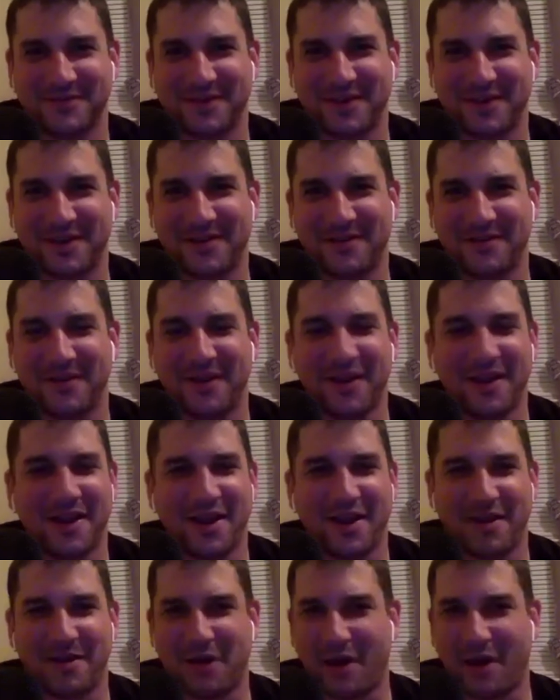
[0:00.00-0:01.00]

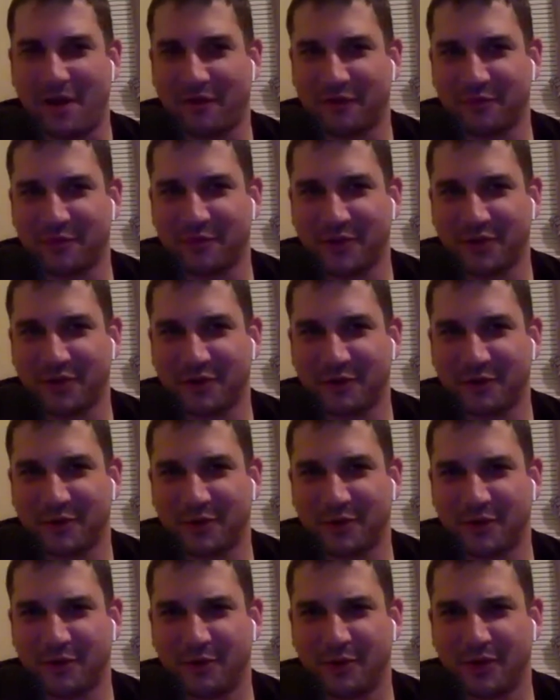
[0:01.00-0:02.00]
How familiar
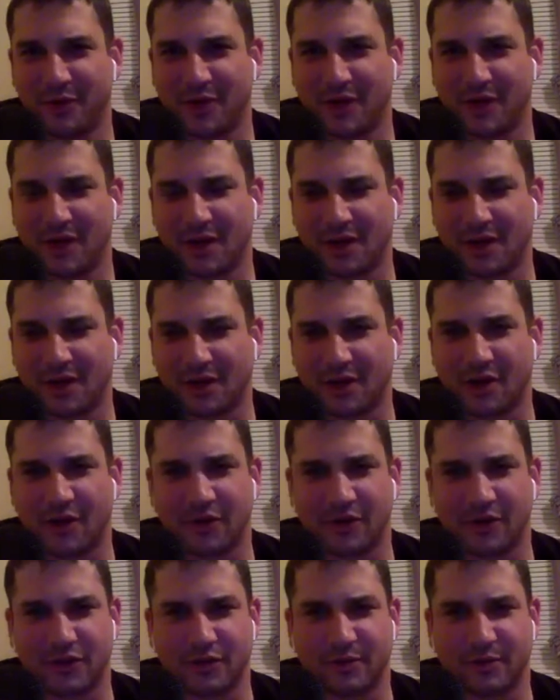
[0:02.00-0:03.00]
were you with the
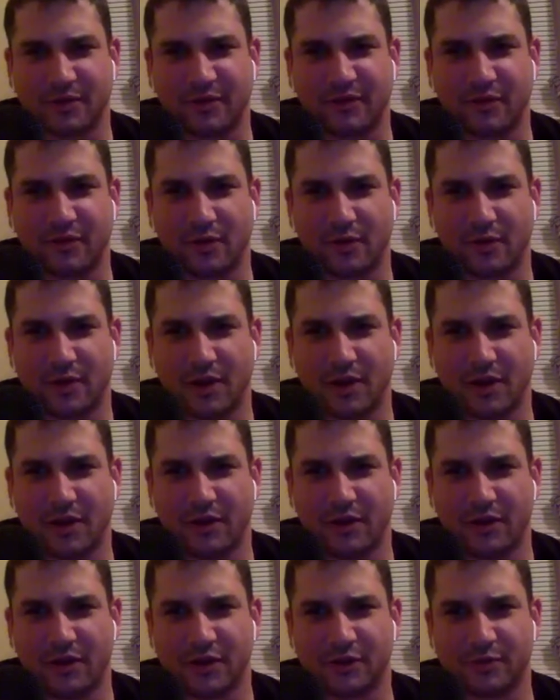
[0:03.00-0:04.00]
character
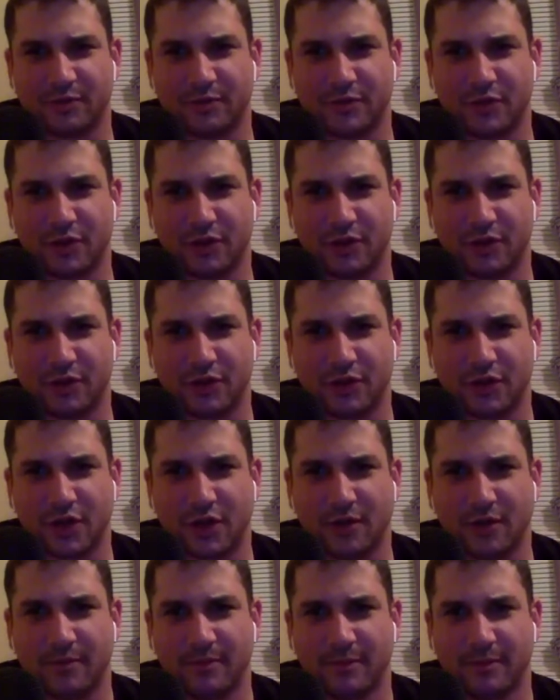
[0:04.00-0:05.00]
before this job?